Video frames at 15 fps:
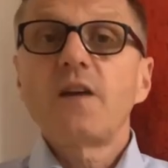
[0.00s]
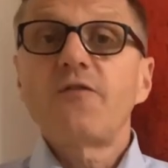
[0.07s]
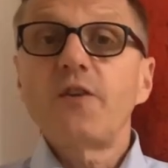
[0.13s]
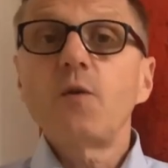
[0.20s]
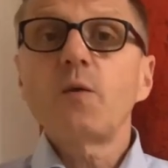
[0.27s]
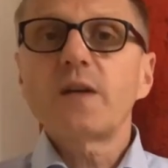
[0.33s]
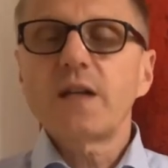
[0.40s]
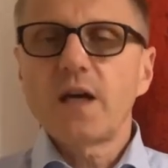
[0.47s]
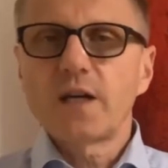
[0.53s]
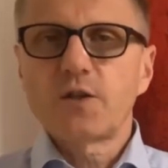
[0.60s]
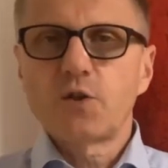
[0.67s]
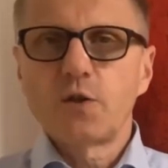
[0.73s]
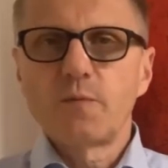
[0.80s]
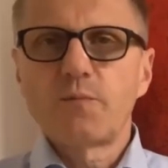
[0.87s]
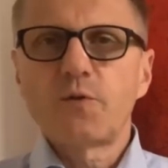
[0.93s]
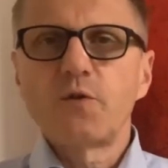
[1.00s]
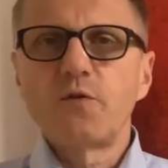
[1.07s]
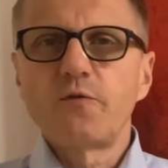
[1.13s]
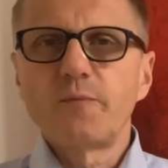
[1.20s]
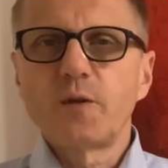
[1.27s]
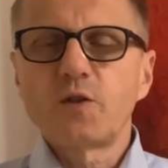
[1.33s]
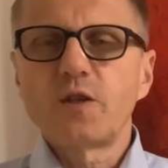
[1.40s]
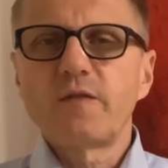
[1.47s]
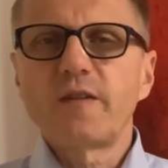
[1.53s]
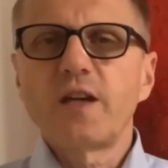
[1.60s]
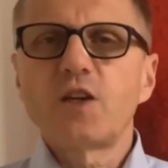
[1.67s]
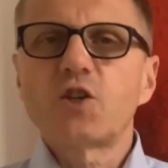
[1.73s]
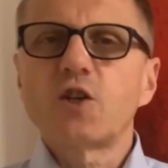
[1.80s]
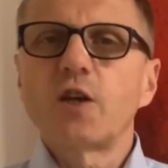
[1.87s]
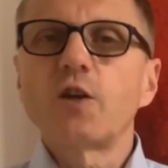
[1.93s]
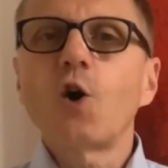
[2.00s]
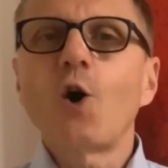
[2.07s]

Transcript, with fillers: If you would like to improve motivation